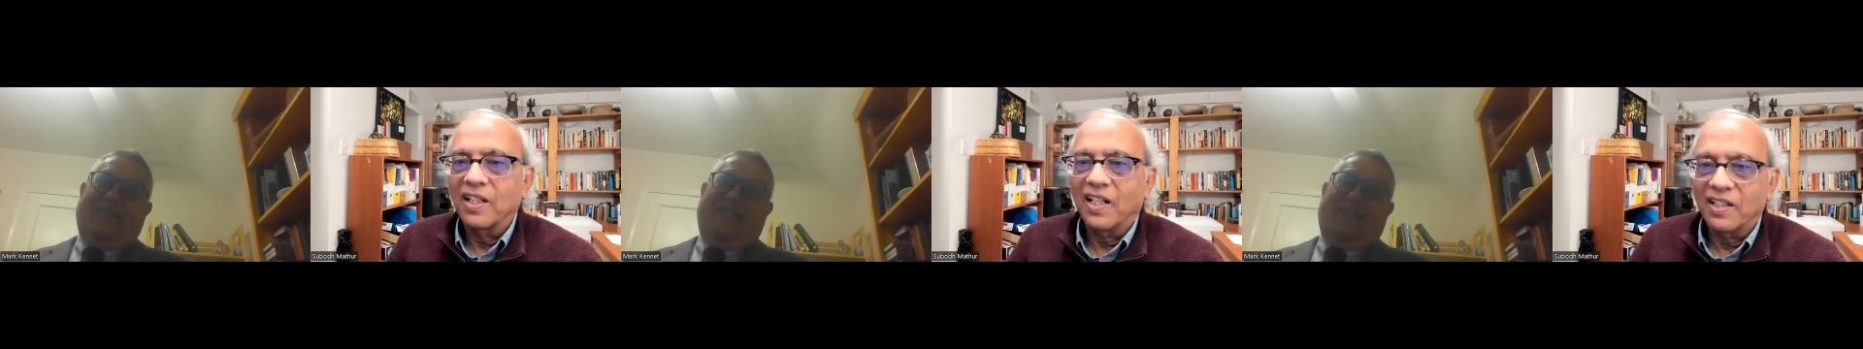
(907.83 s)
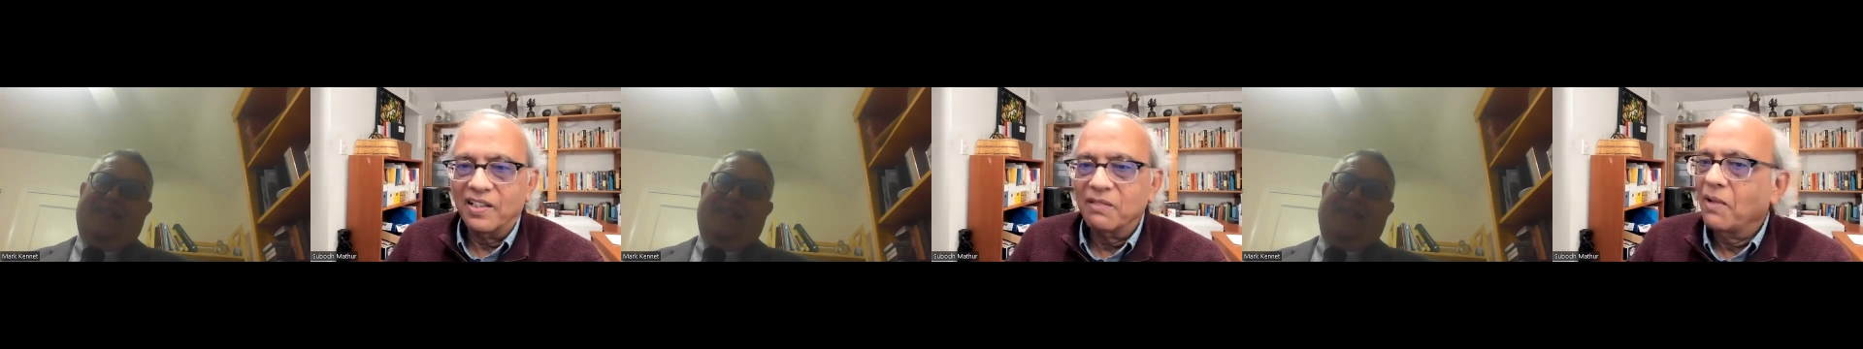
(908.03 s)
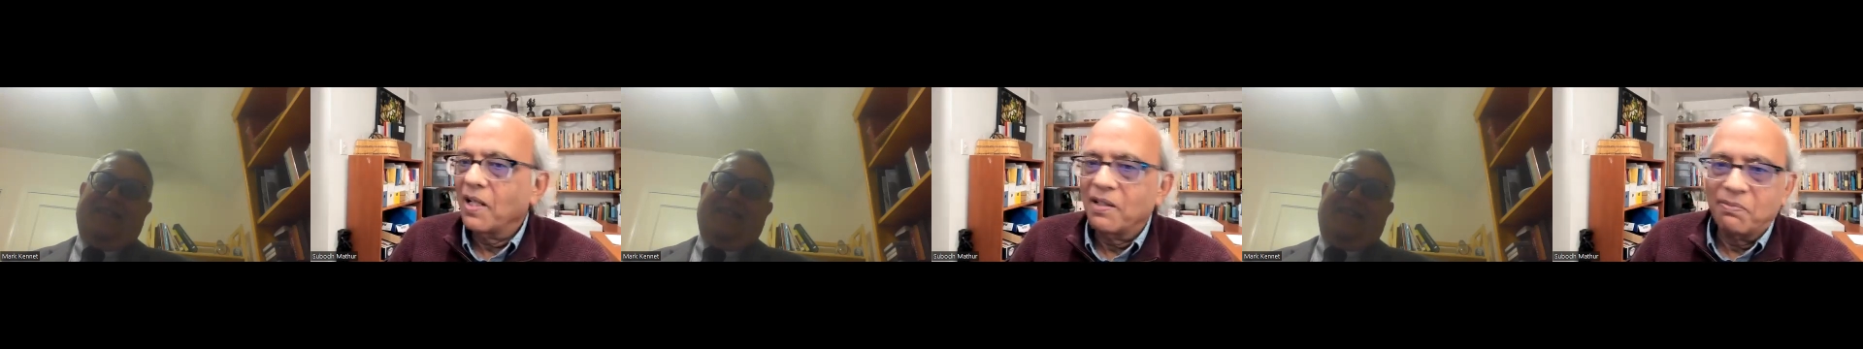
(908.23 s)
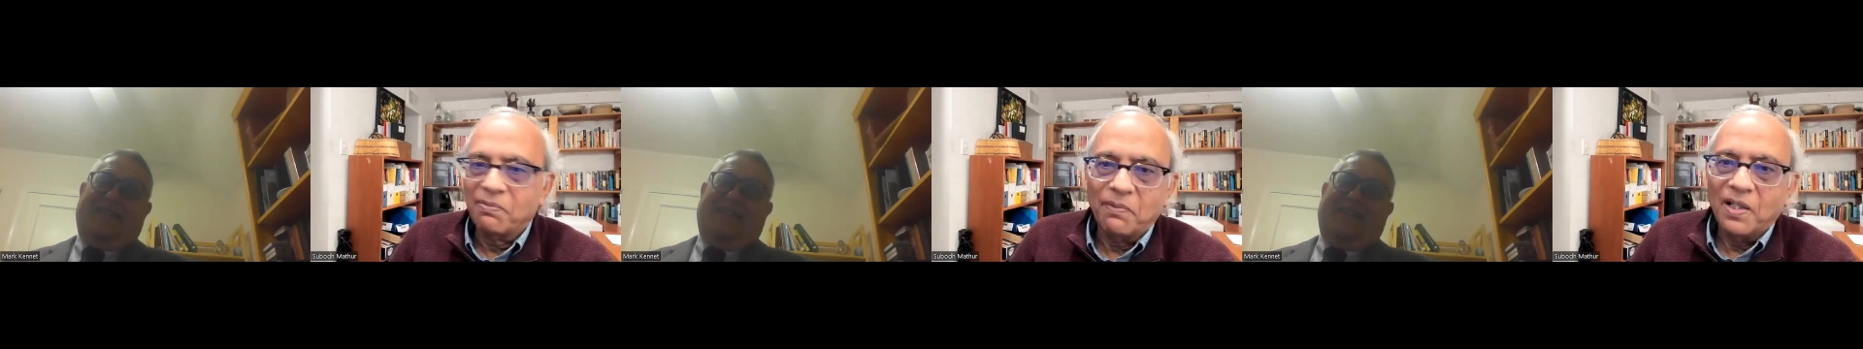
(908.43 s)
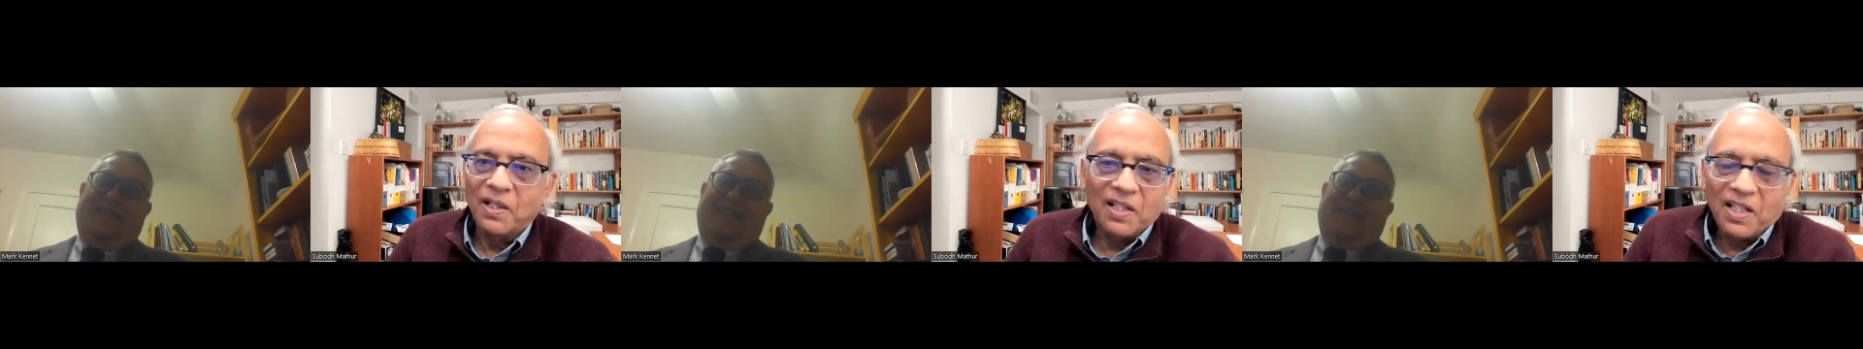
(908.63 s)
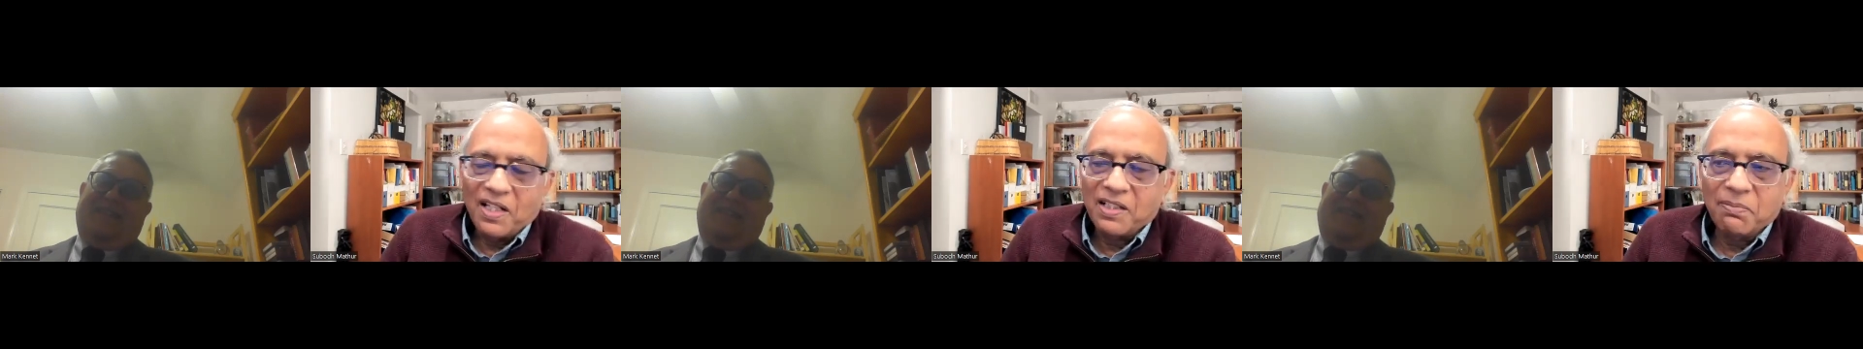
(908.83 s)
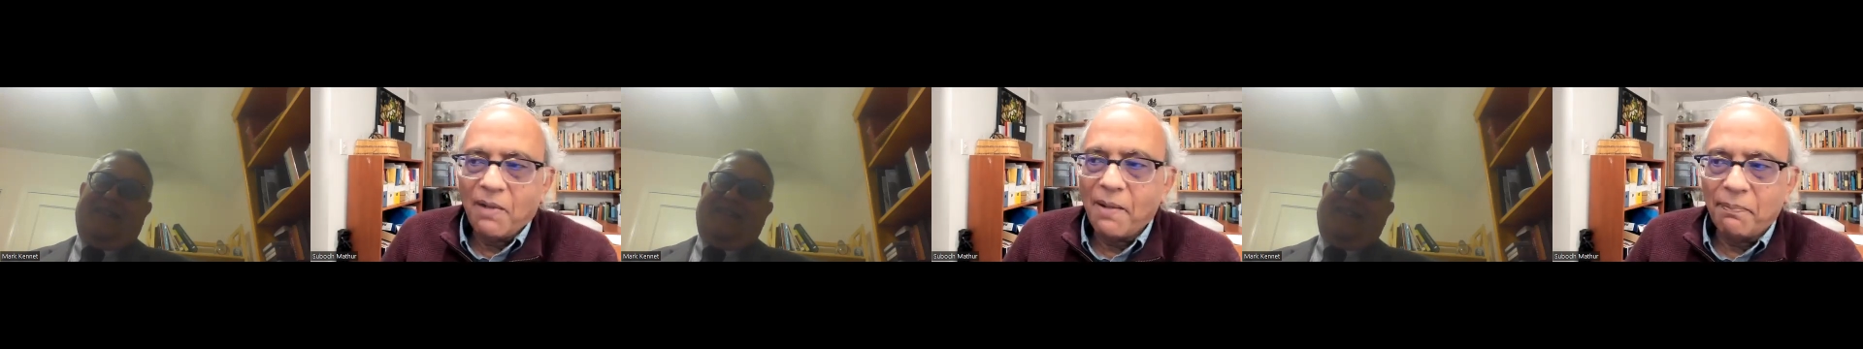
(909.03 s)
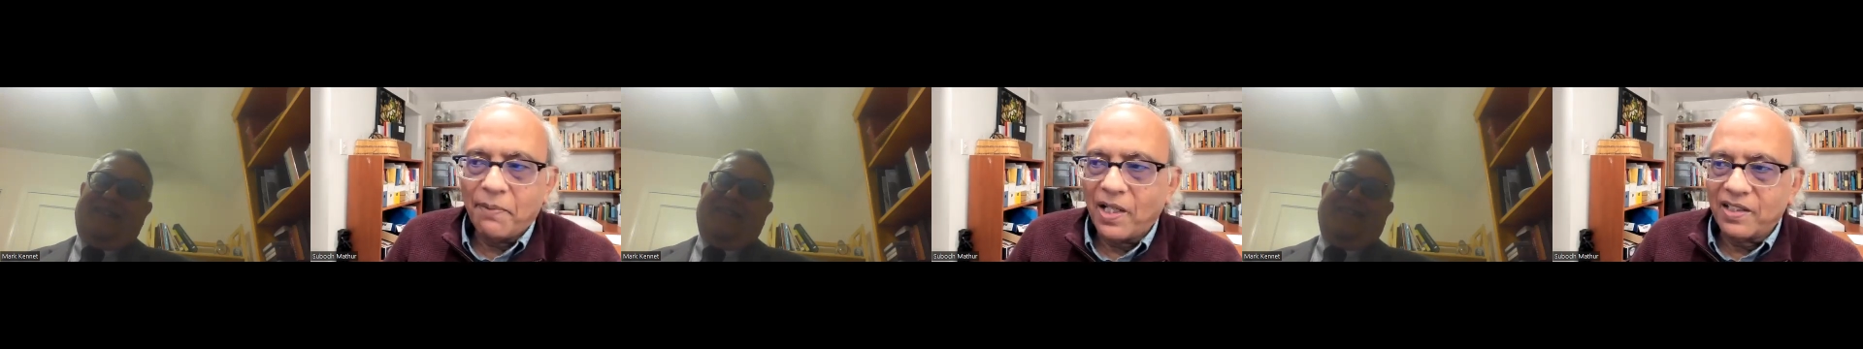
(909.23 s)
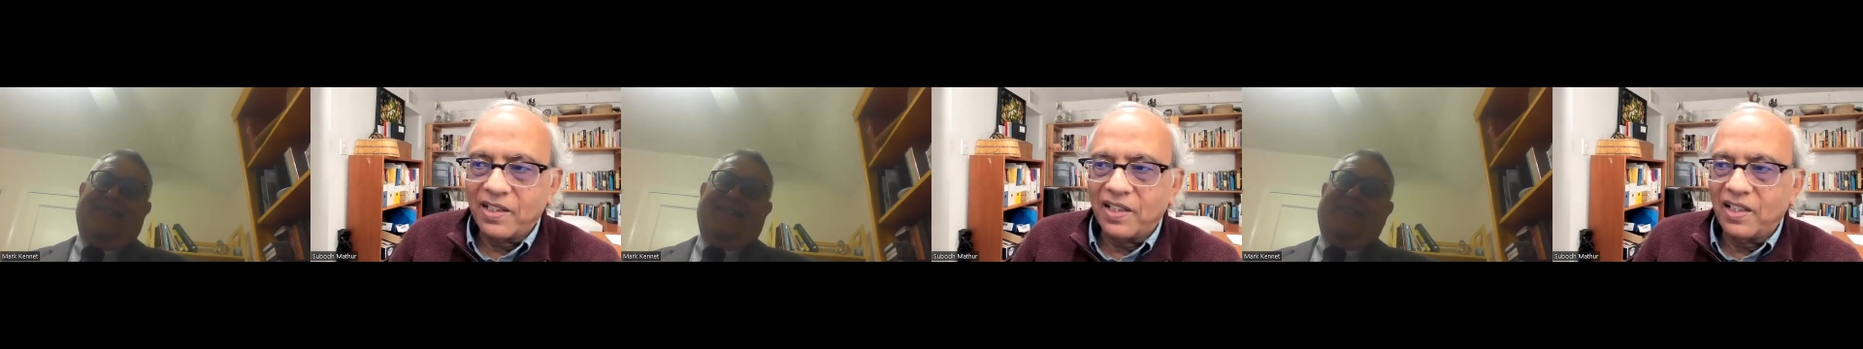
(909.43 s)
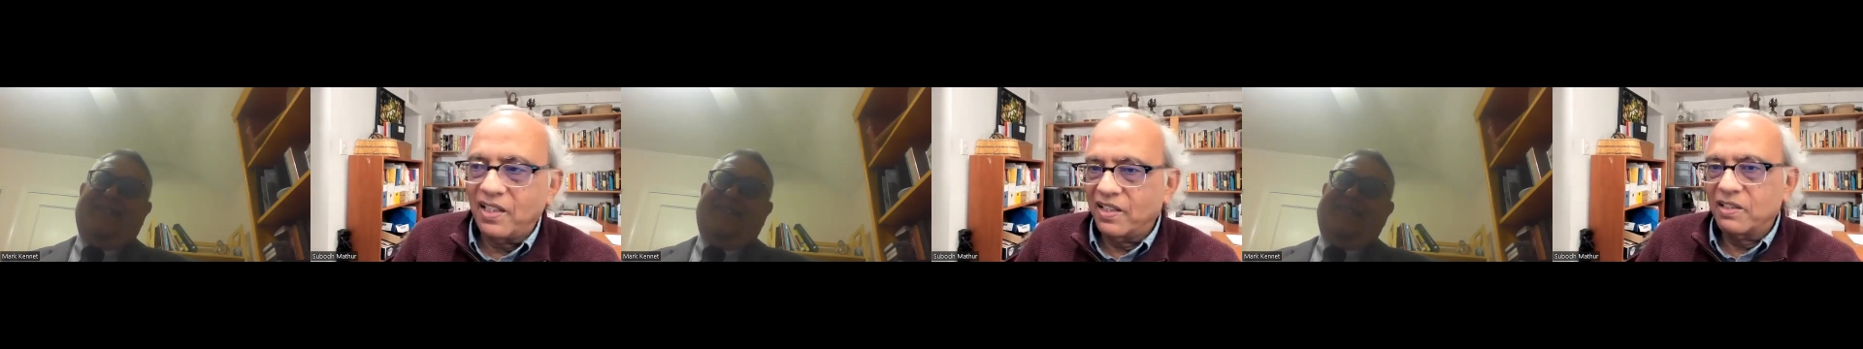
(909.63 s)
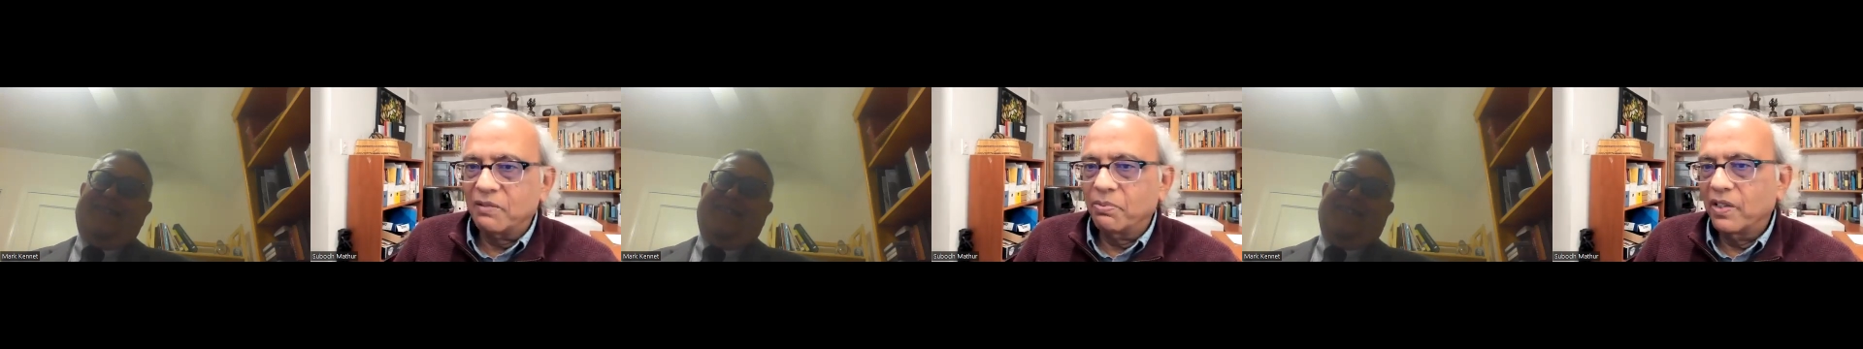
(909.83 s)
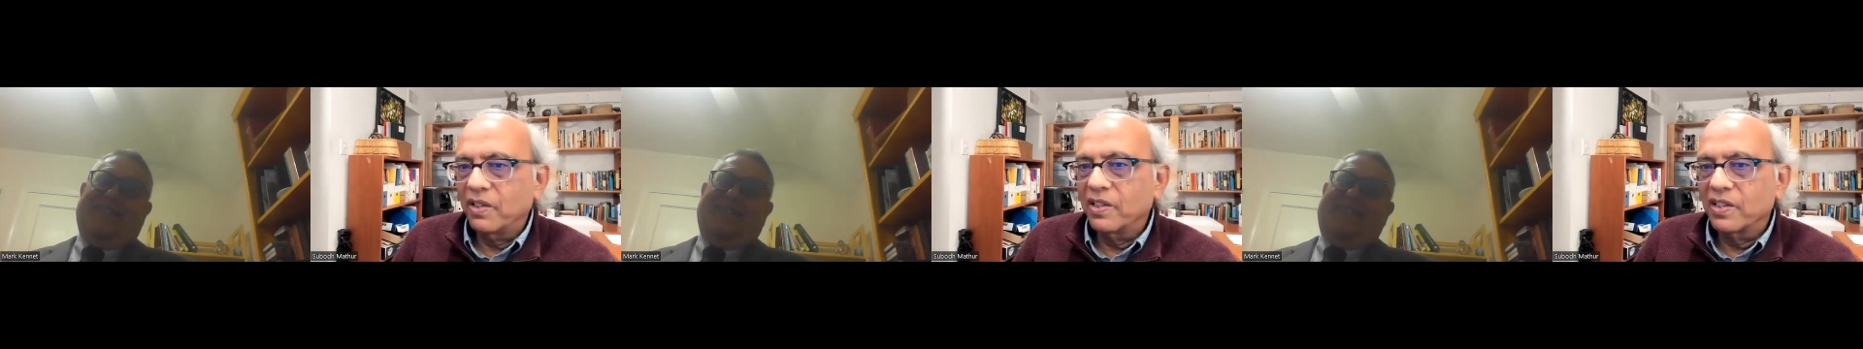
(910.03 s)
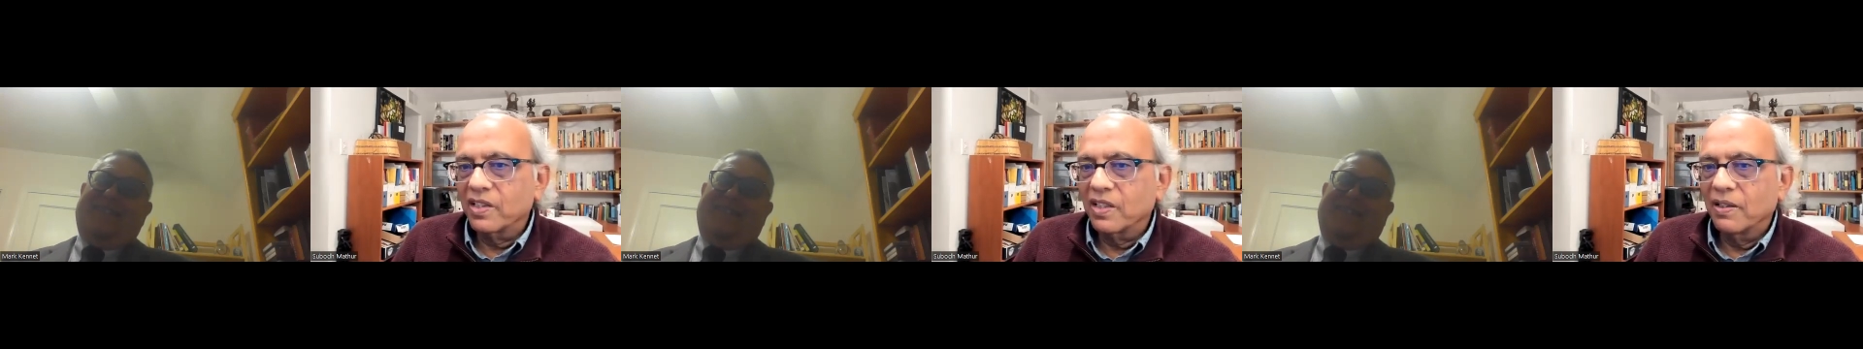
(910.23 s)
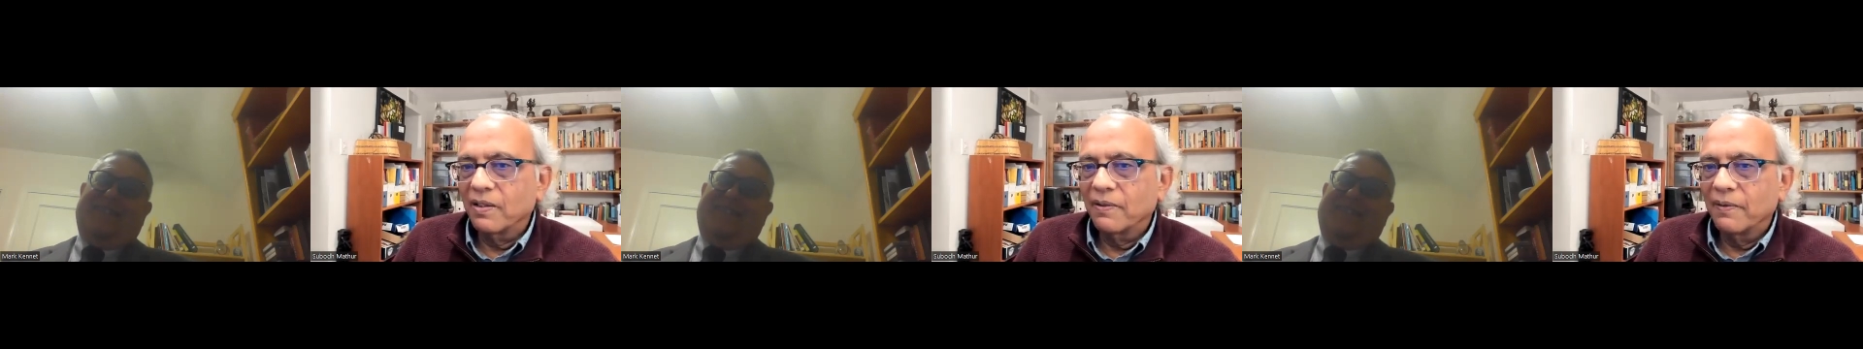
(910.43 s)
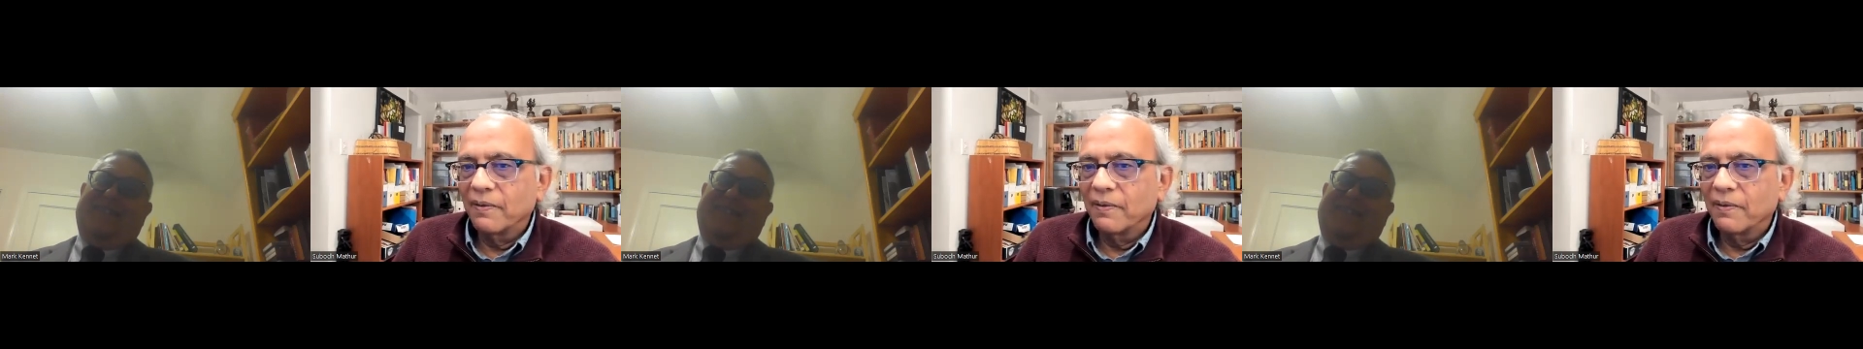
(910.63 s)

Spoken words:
It's my practical experience.